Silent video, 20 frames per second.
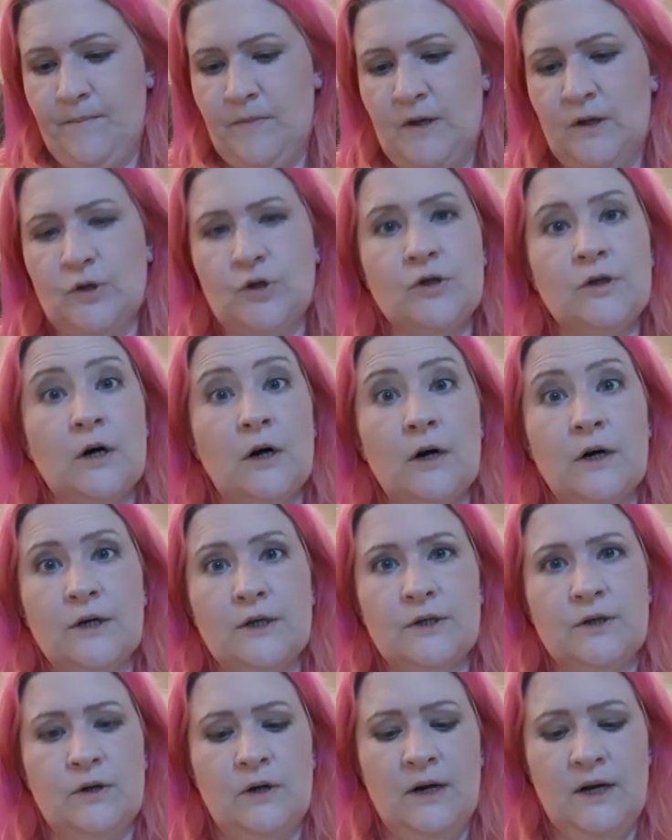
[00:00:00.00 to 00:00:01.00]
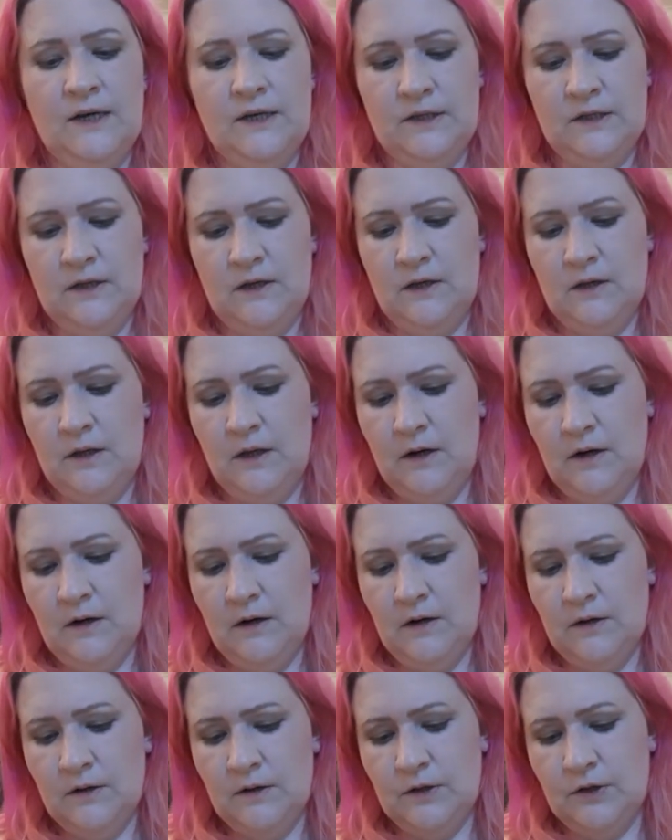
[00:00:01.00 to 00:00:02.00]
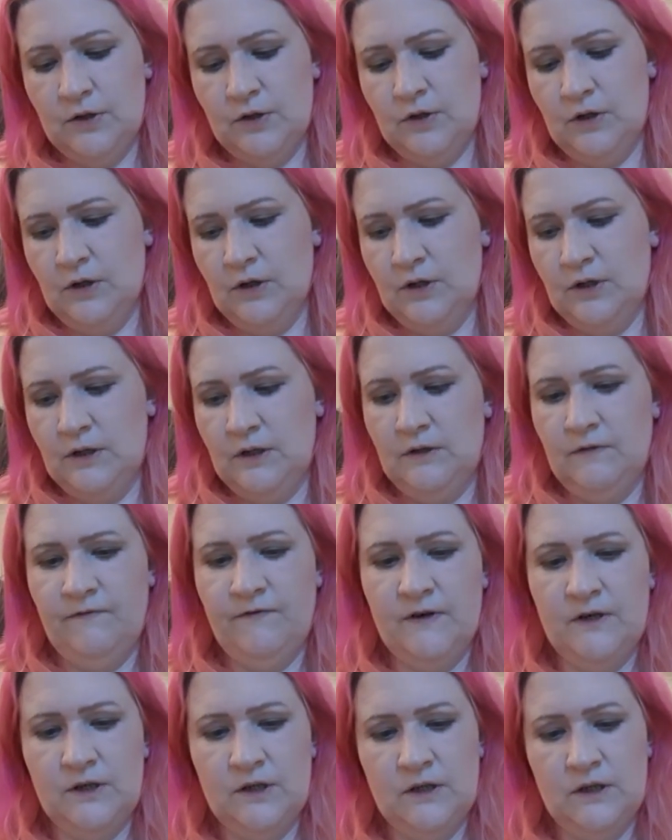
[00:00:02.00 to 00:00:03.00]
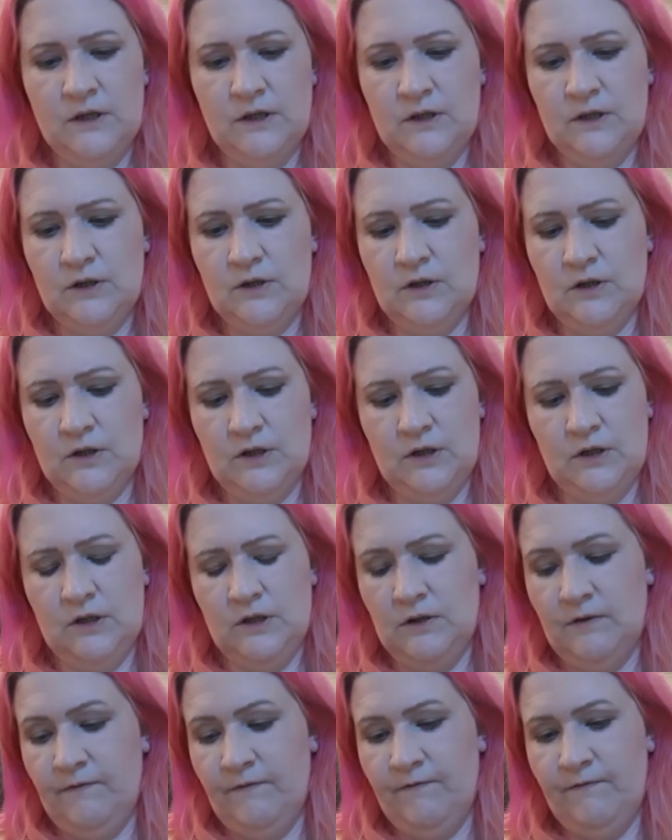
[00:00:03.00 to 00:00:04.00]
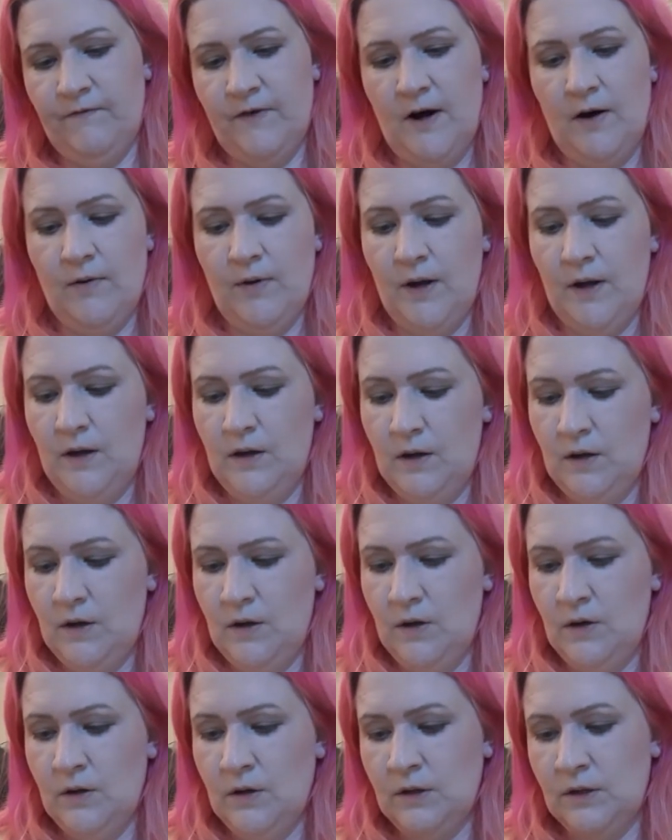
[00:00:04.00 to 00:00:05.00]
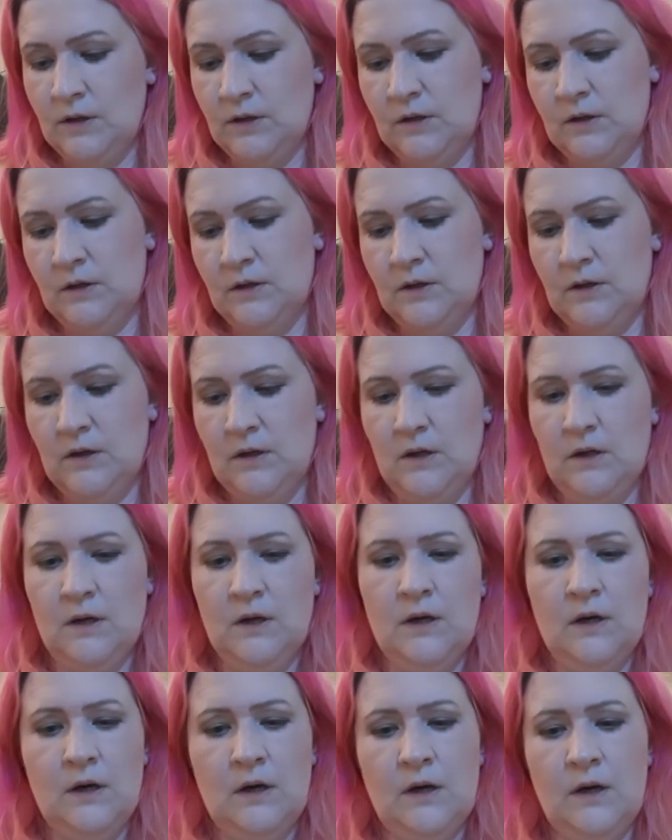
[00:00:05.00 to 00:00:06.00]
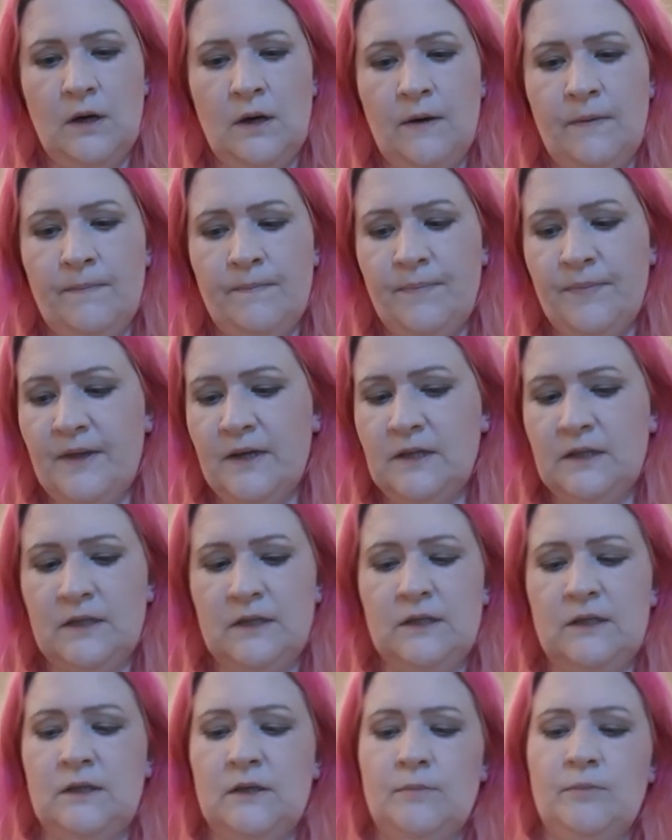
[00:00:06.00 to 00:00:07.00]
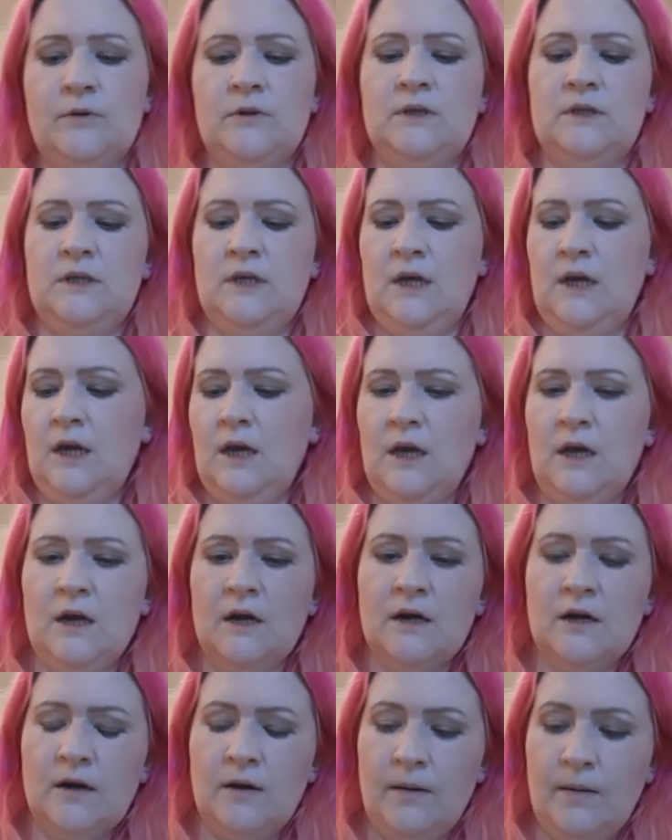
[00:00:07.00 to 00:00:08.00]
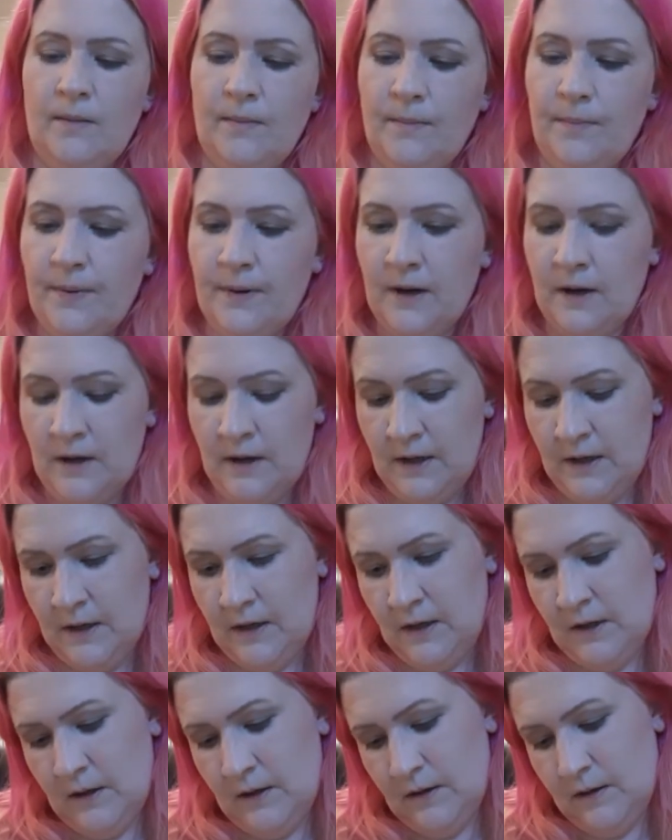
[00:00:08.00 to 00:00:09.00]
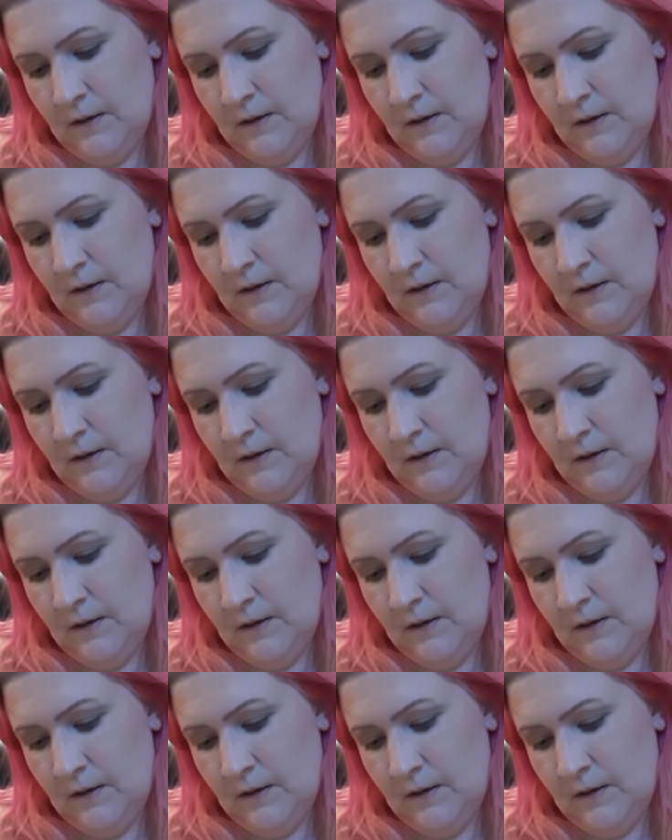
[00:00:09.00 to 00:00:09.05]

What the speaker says: Charts are nice, clear. Instructions and finishing instructions are very good. This is Double Take by